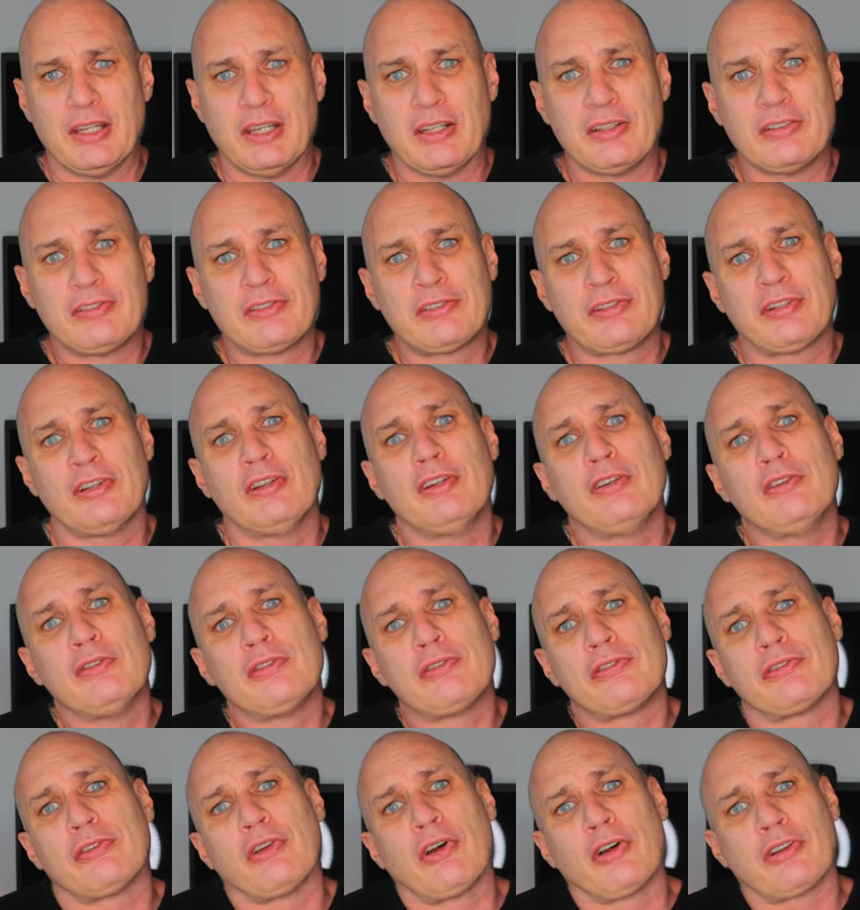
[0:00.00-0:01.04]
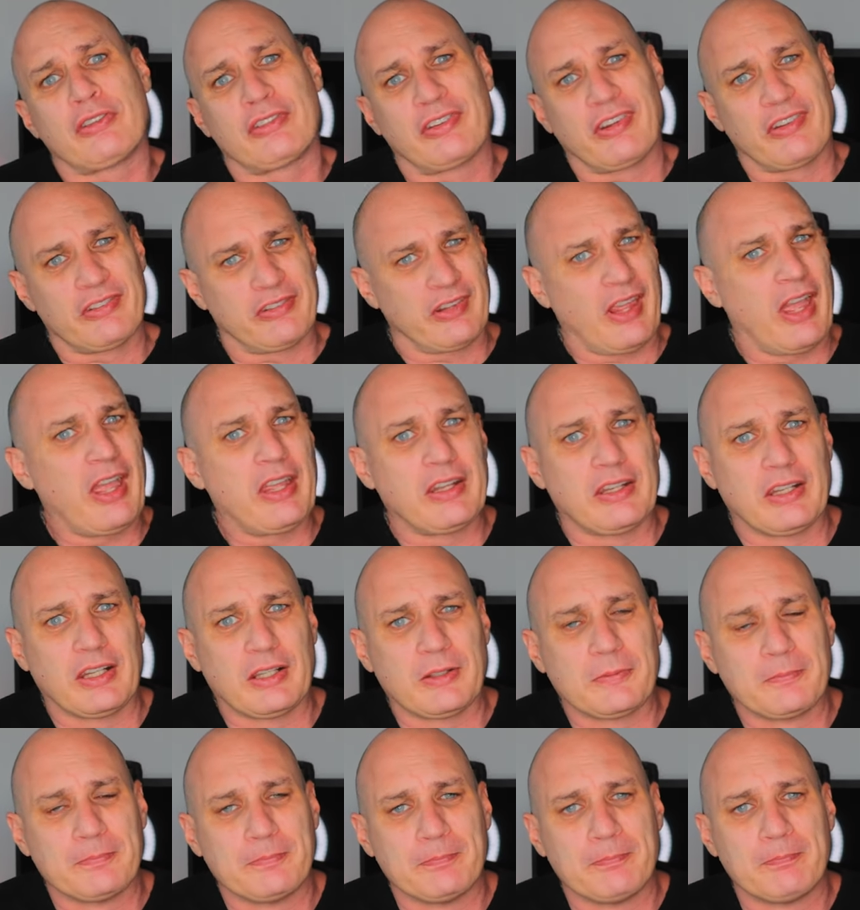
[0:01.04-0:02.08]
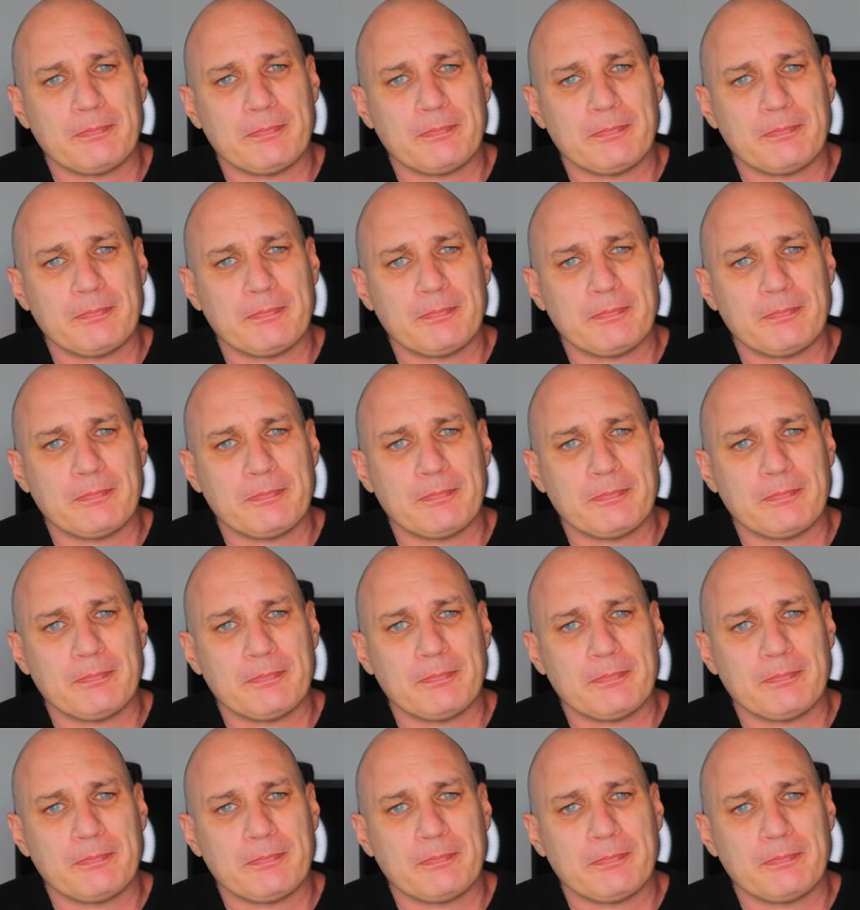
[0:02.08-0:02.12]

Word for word: until you start designing.